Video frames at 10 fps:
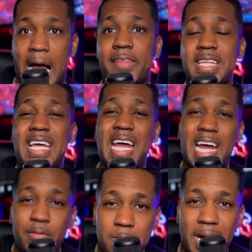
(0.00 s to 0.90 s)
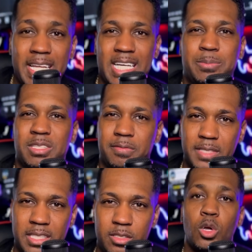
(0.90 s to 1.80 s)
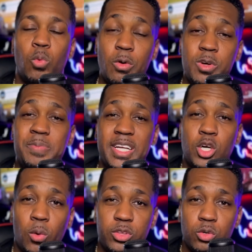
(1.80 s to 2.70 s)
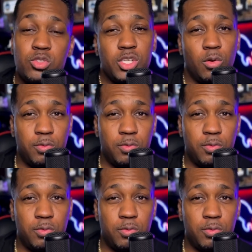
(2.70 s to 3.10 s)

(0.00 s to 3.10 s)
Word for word: I think everybody has been feeling what we've been going through so